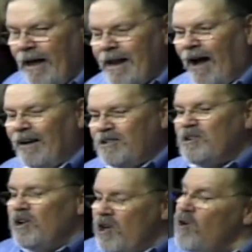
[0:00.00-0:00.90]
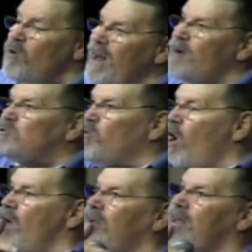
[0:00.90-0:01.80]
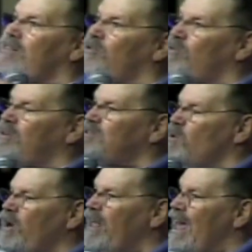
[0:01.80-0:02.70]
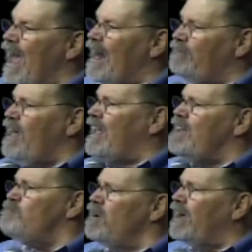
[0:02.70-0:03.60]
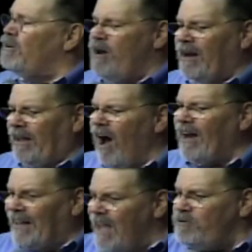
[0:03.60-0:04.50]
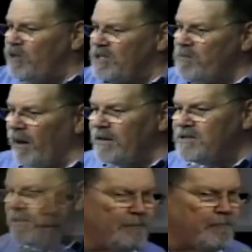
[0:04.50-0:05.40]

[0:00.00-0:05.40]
Now, you know what I was walking through this morning? And if they keep monkeying around, God will give you this place.